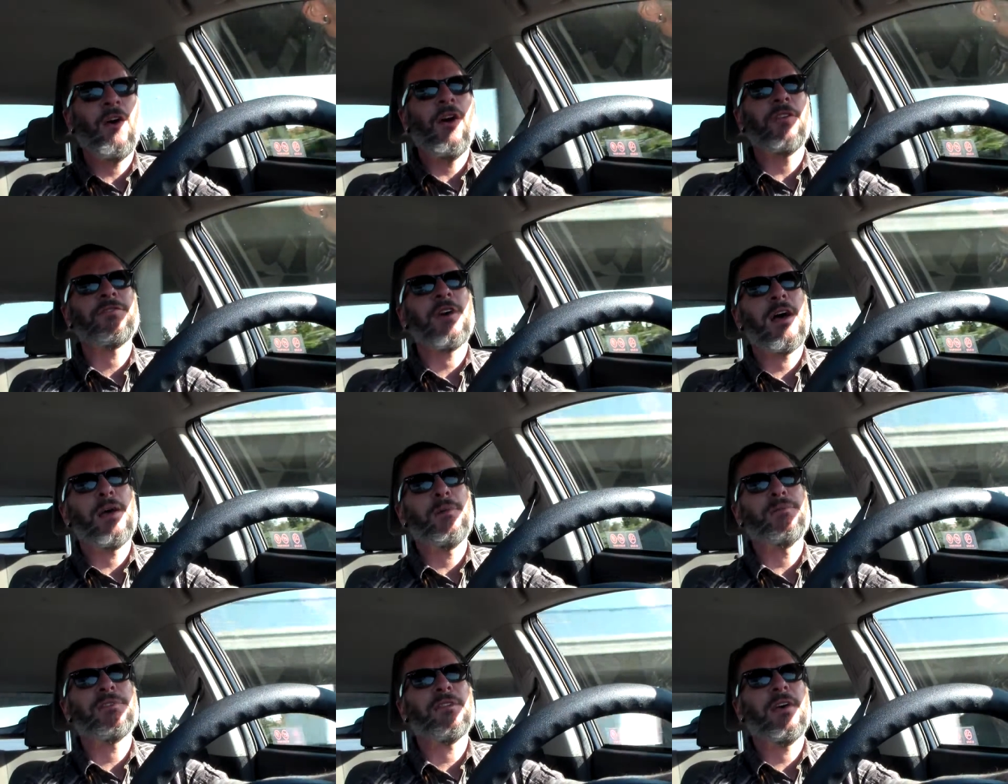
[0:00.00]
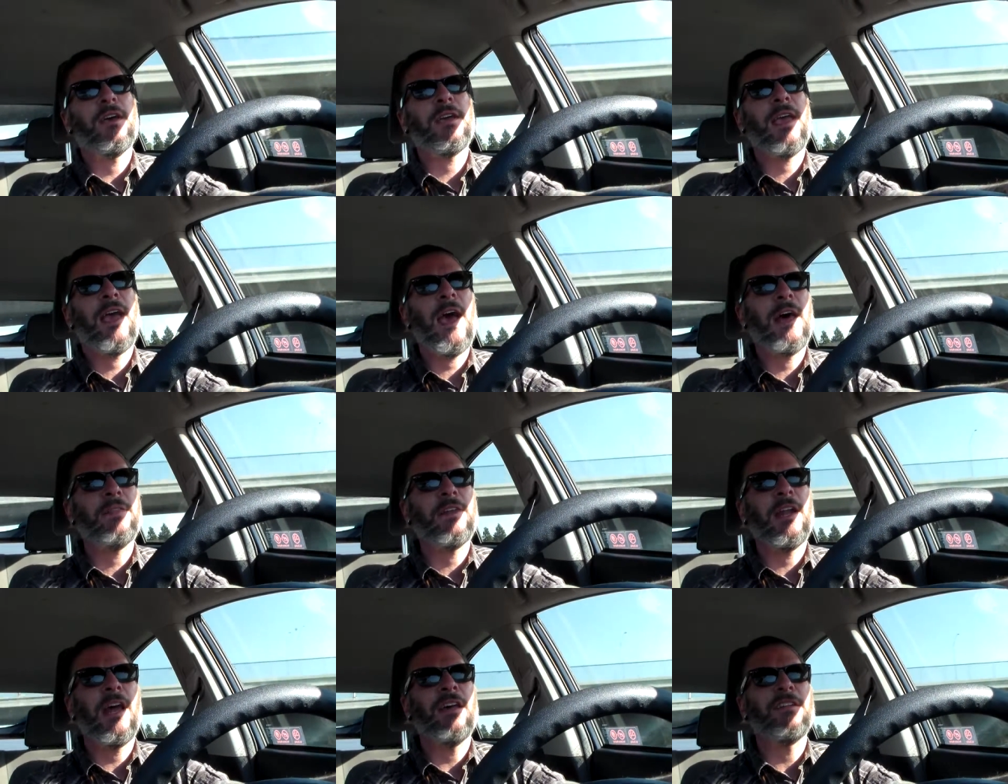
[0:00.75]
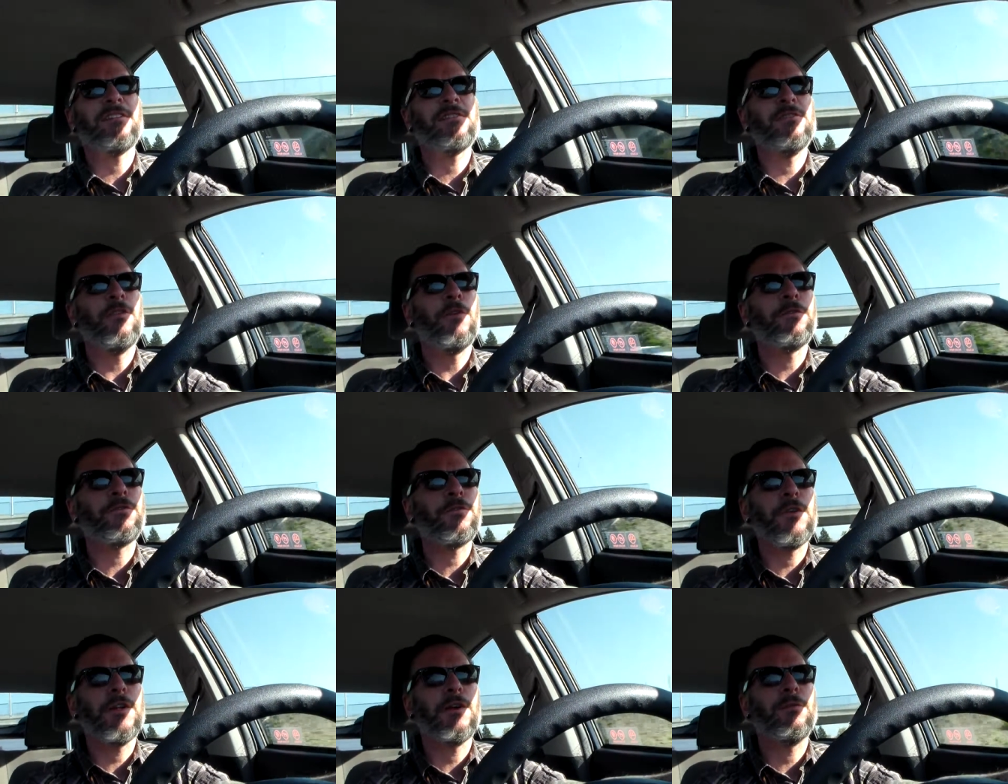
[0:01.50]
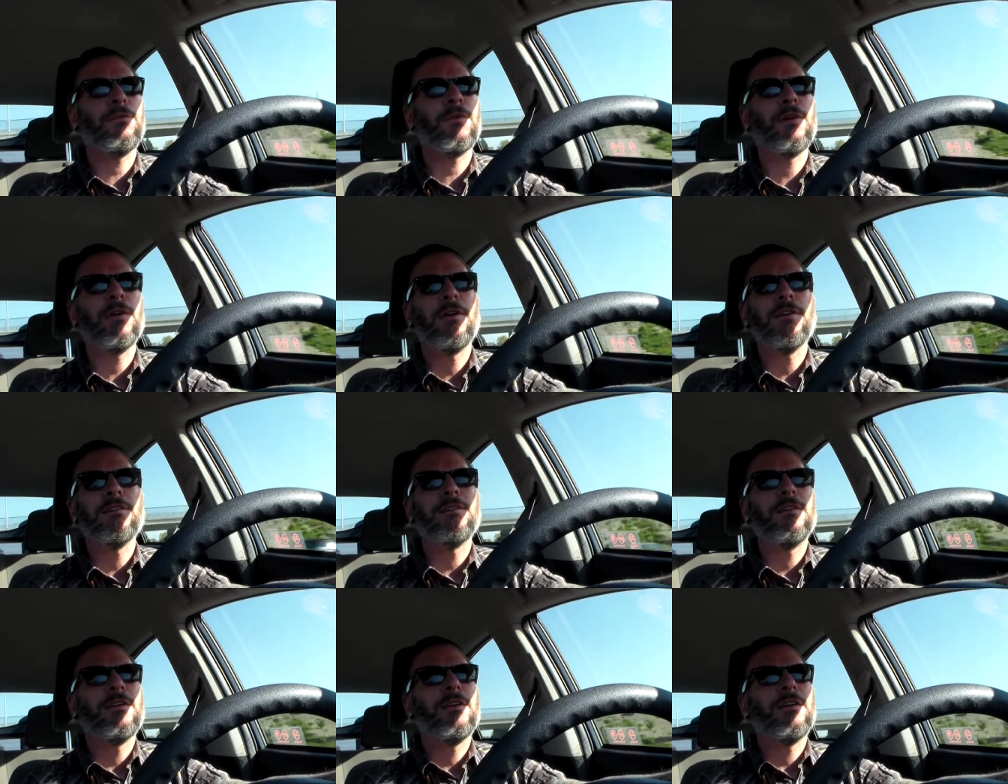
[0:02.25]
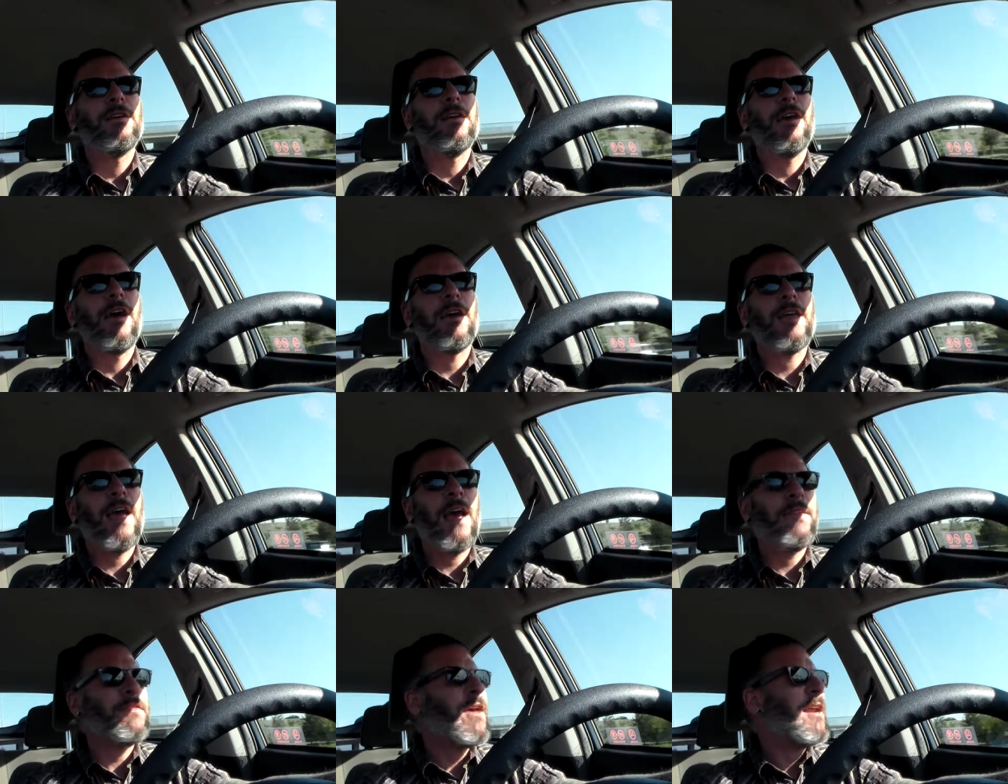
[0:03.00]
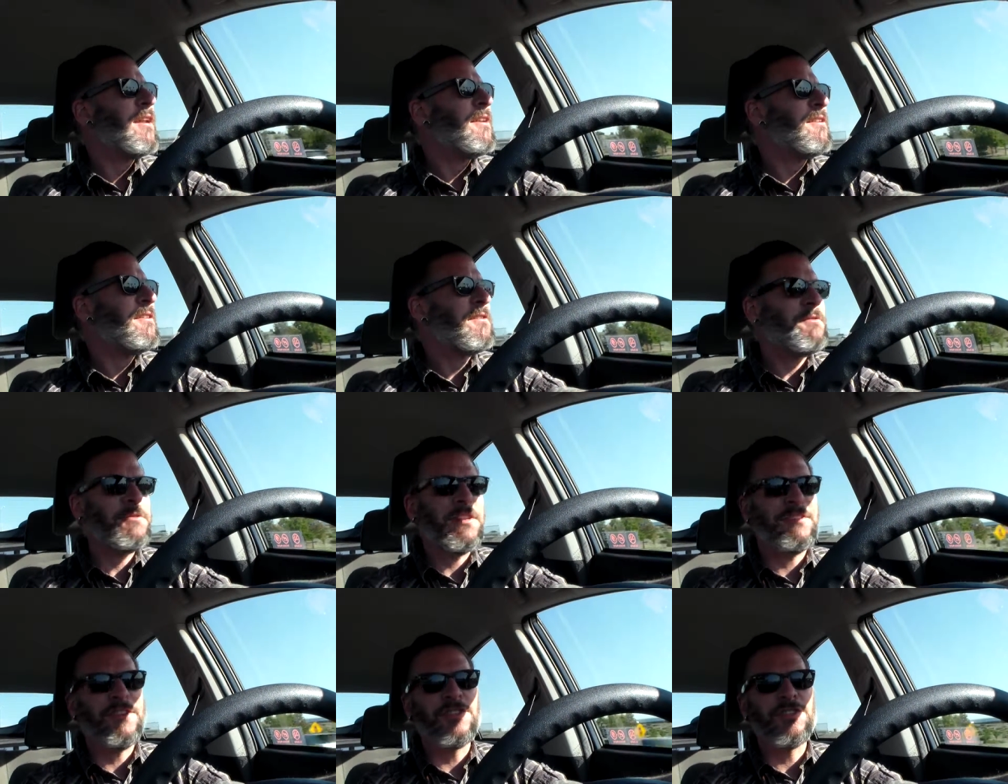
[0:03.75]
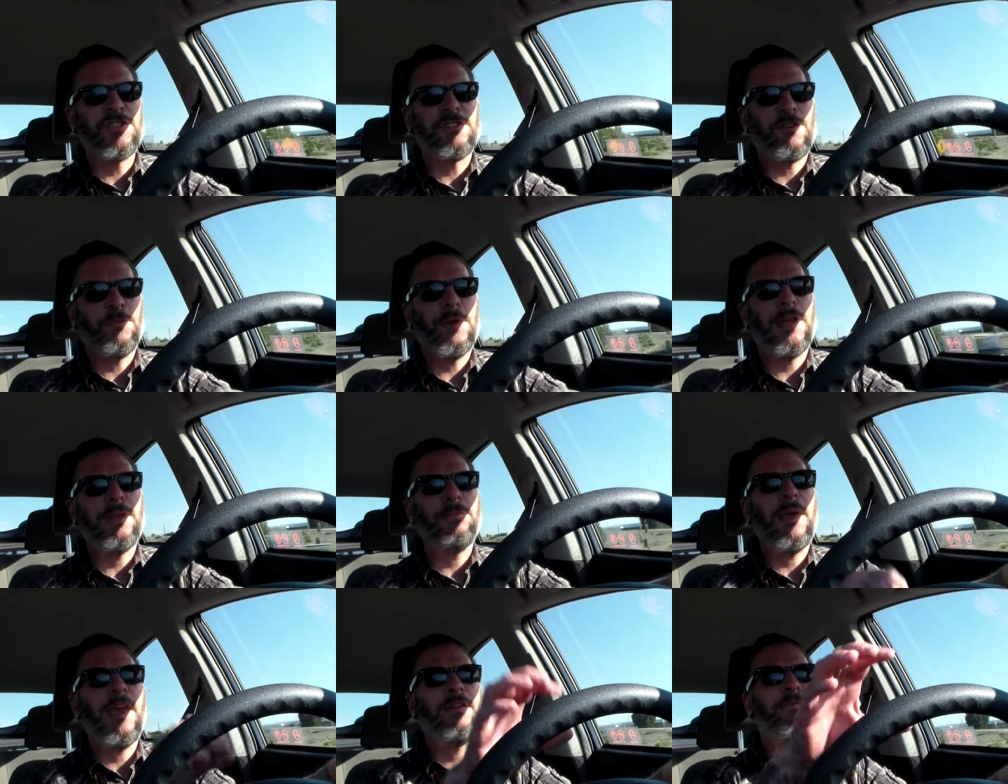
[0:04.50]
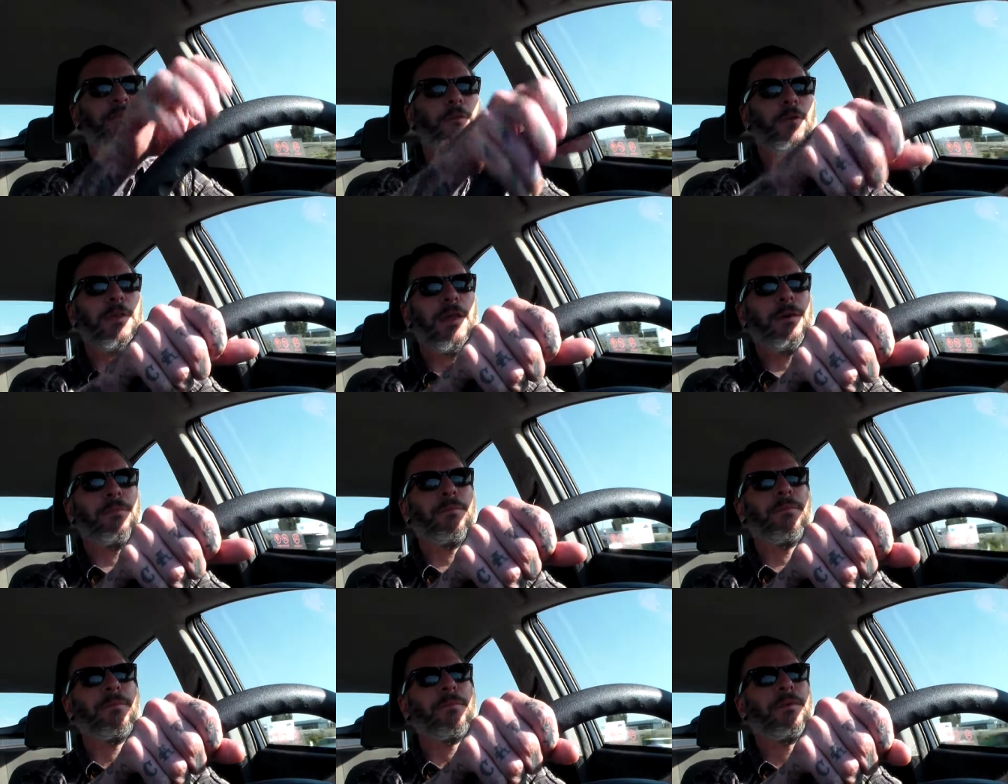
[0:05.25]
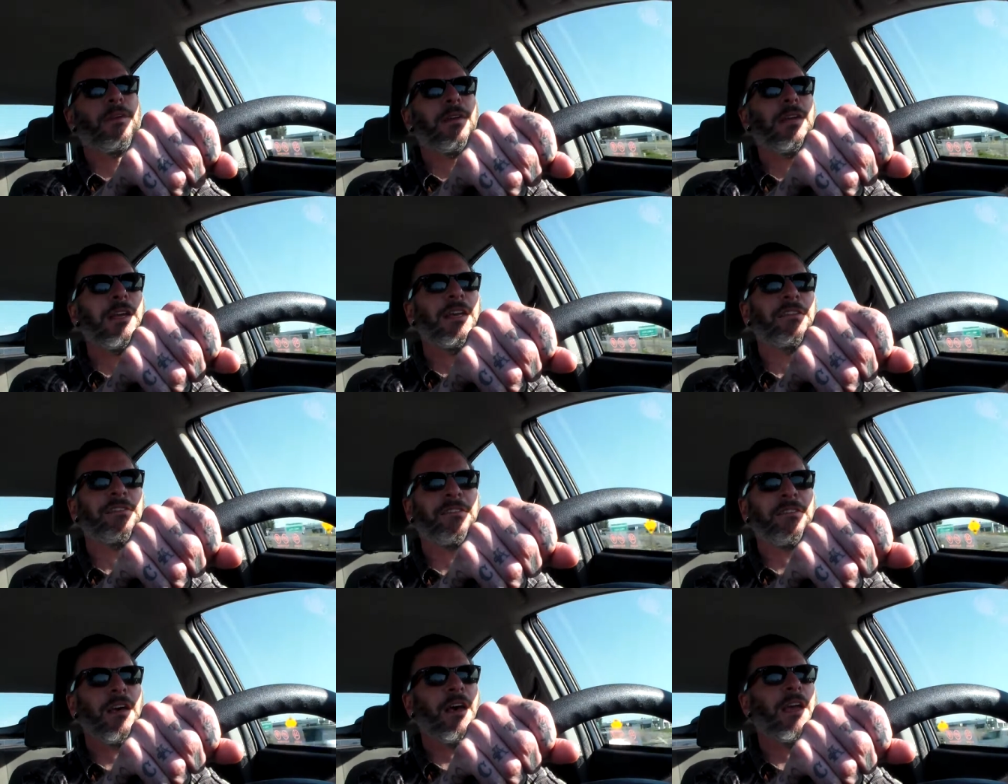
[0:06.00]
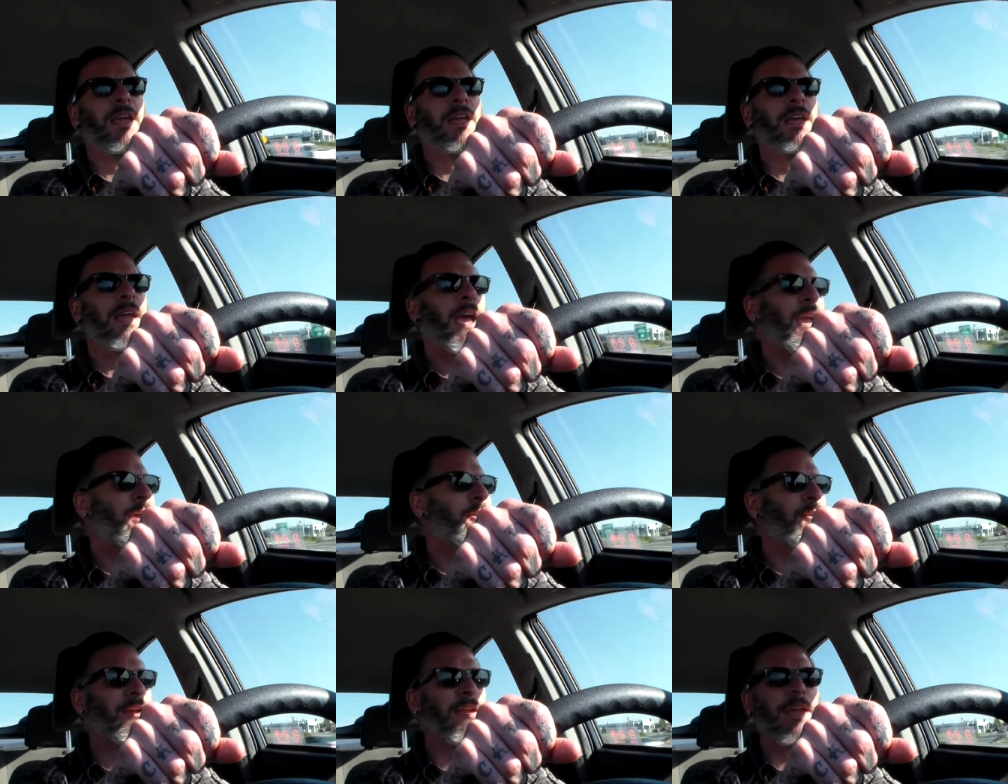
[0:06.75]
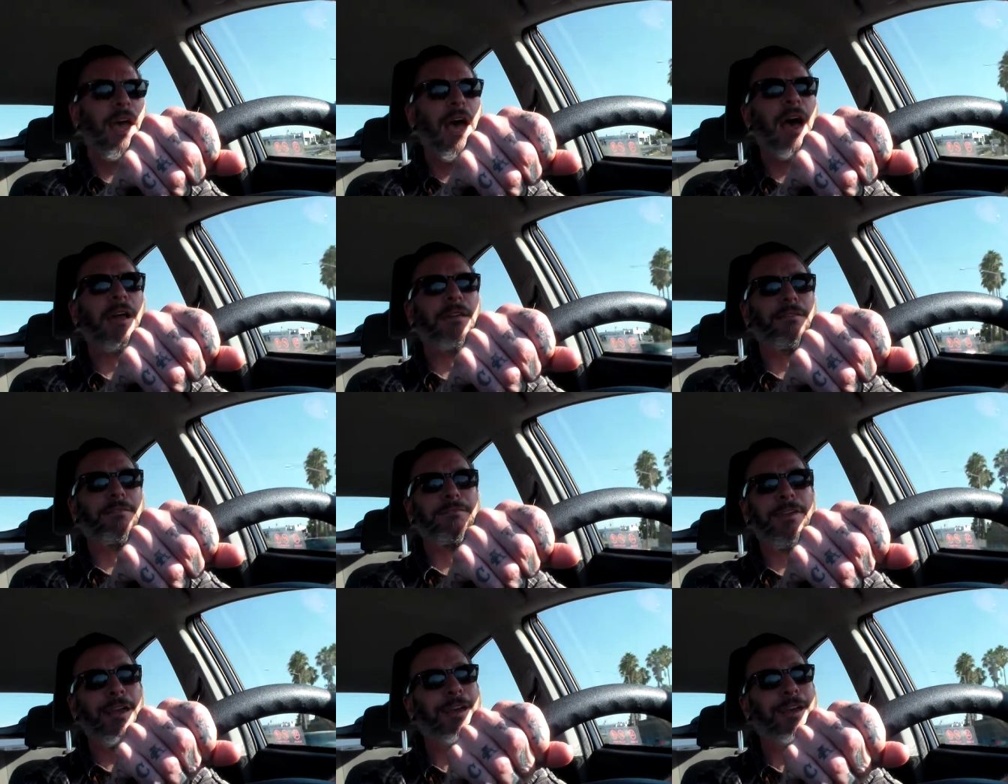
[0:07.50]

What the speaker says: at all times. A cat that has no freedom, a cat that decisions are being made for them, is a angry cat.